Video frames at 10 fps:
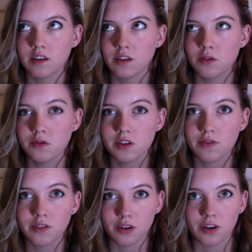use it
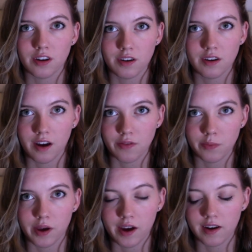for good, not for
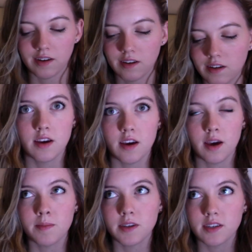bad.
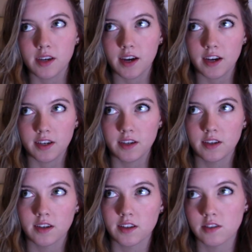MBTI
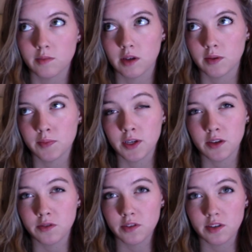can sometimes be
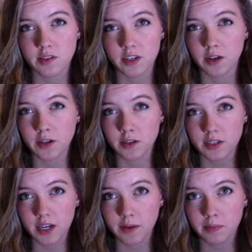used to
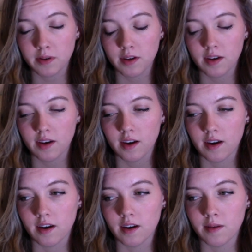stereotype,
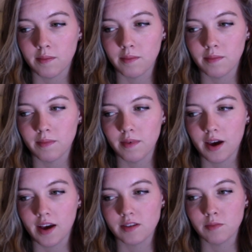
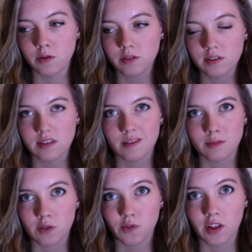as most
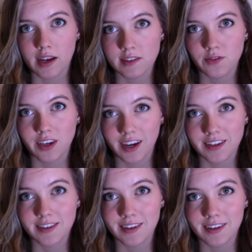systems of
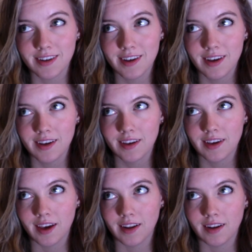classification
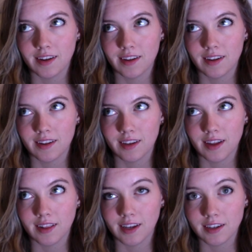can
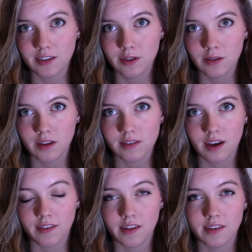lead to. That's
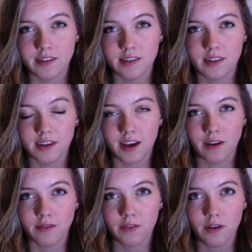kind of the
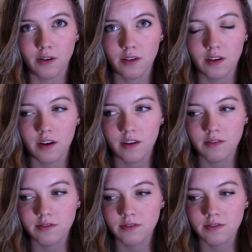downfall of